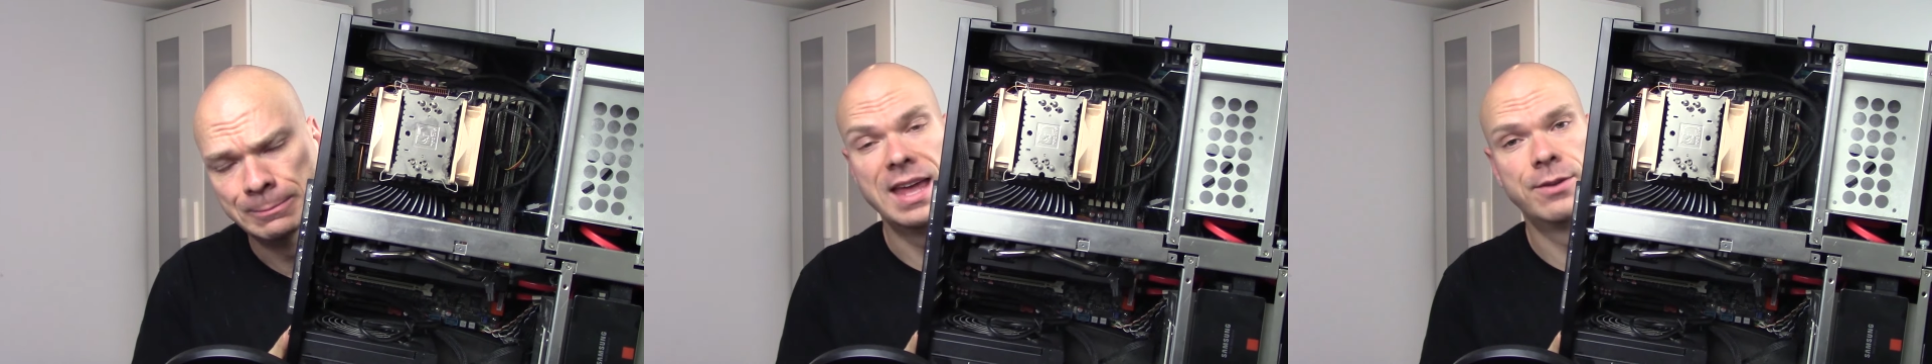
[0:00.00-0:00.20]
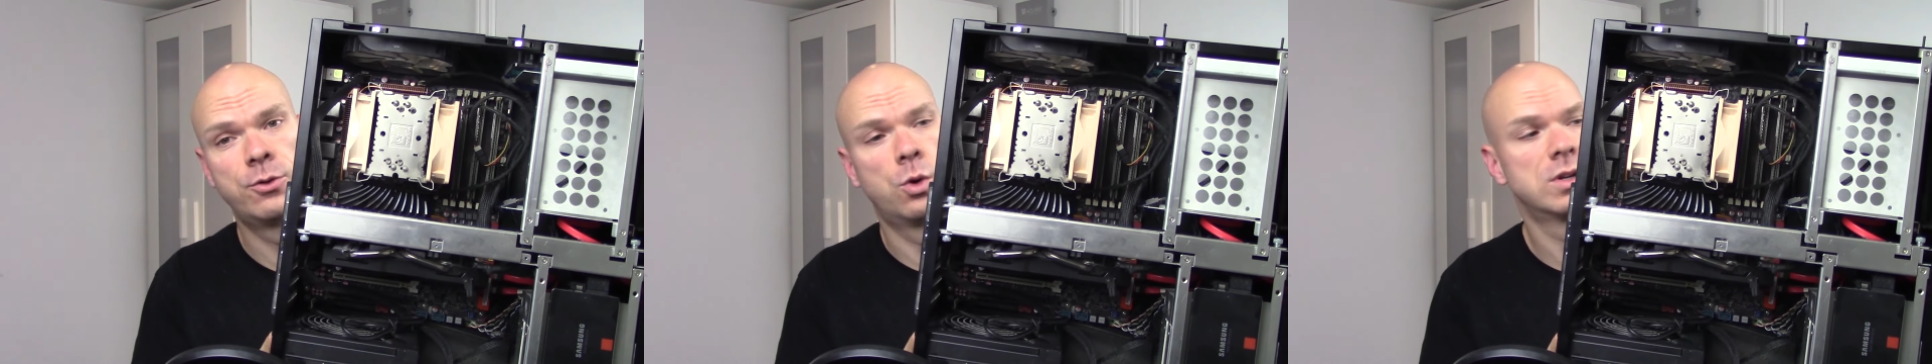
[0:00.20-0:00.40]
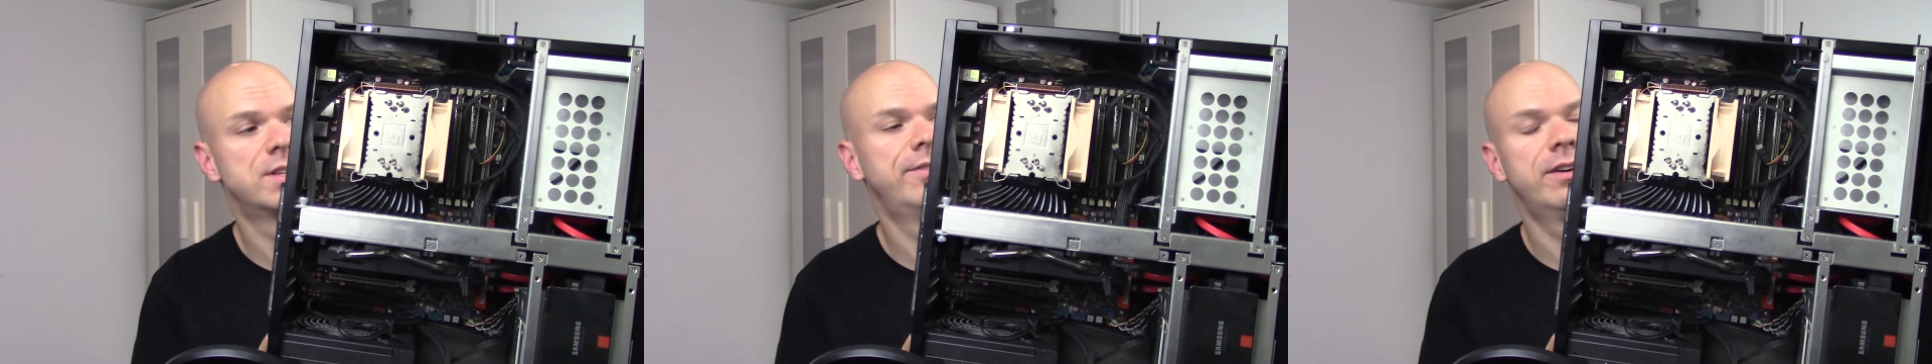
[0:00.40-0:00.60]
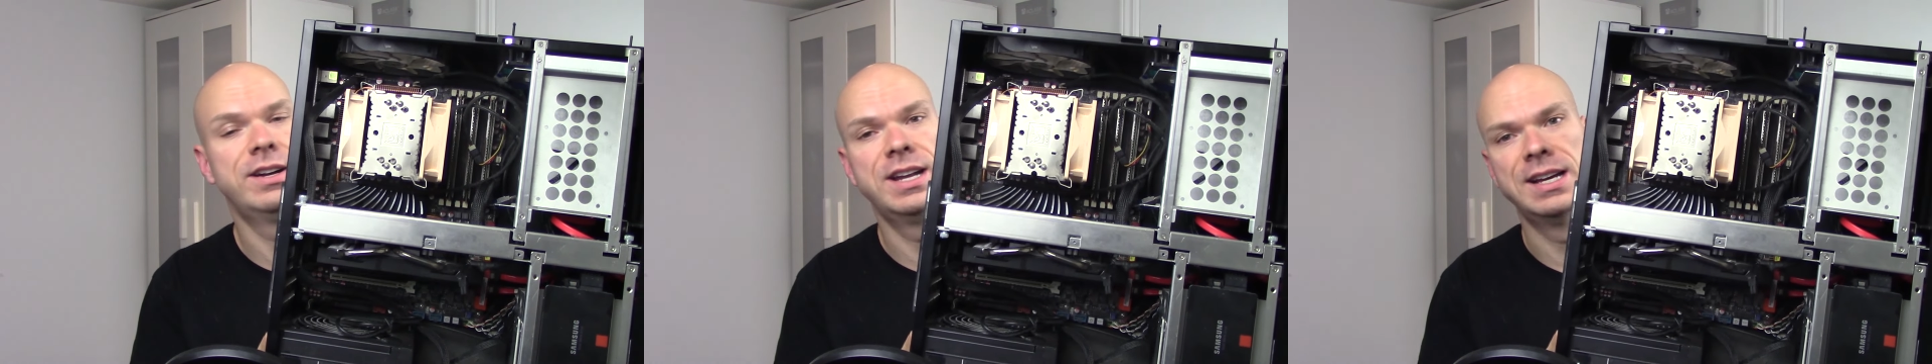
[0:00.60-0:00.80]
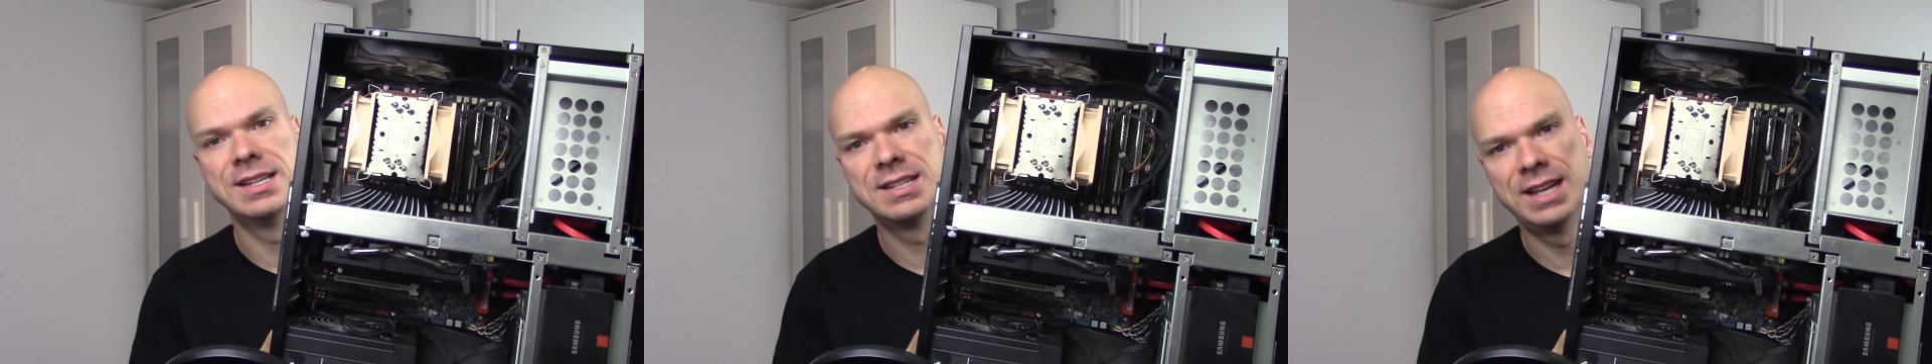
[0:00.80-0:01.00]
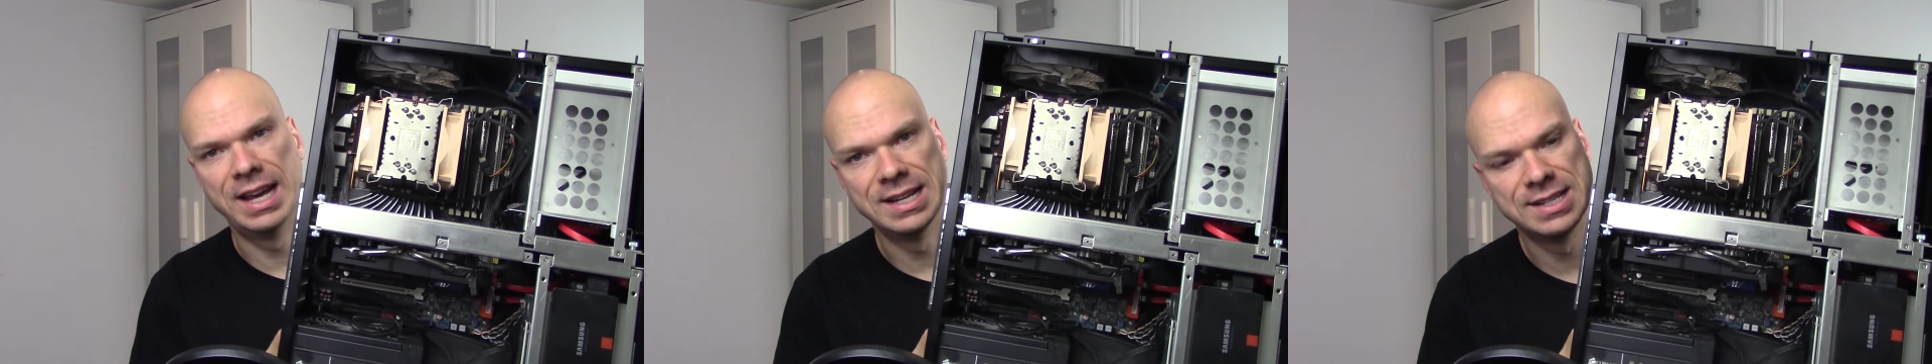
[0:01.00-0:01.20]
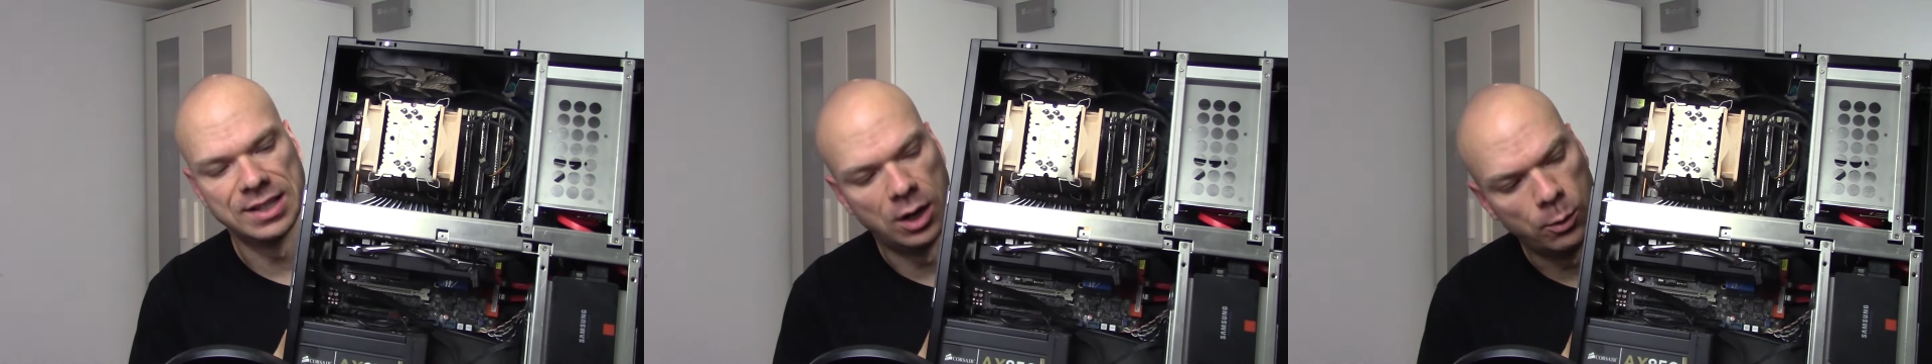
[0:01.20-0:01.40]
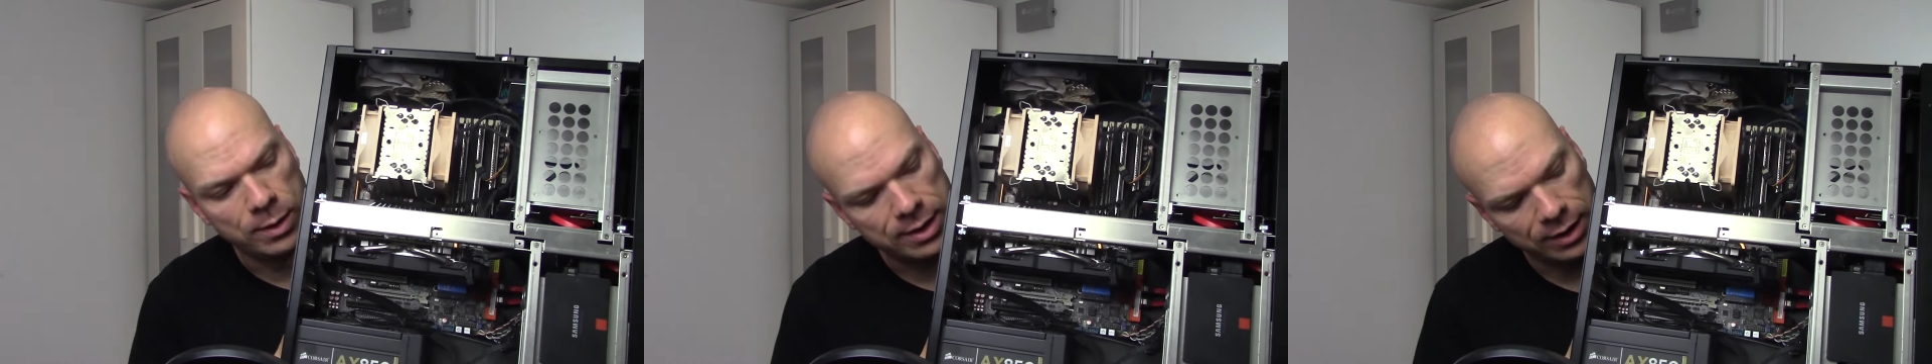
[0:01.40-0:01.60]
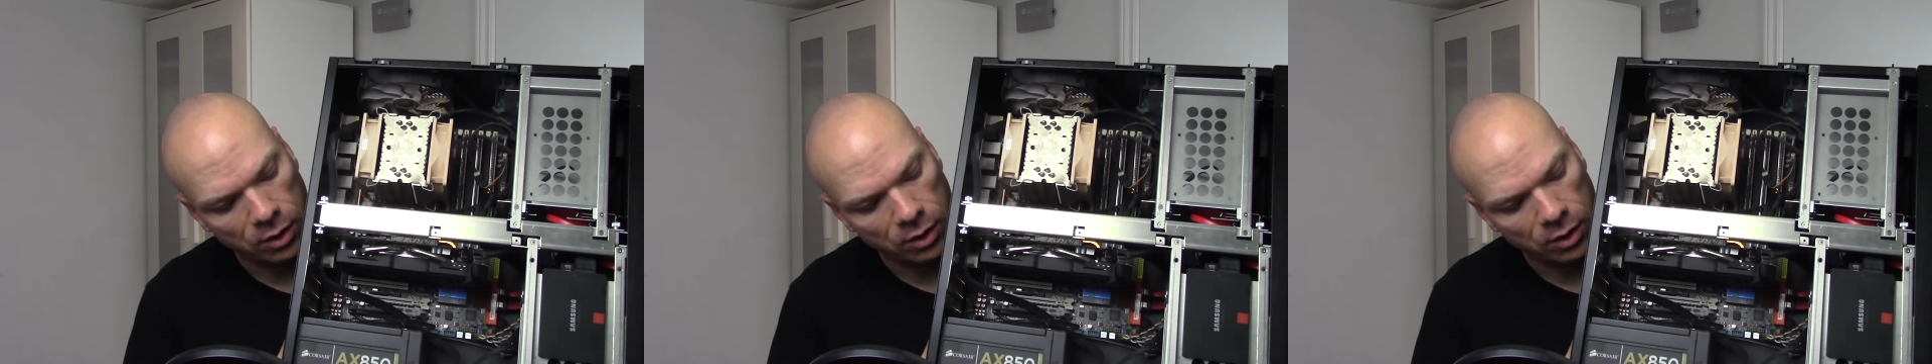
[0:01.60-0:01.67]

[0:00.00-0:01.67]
and of course a very nice case to go with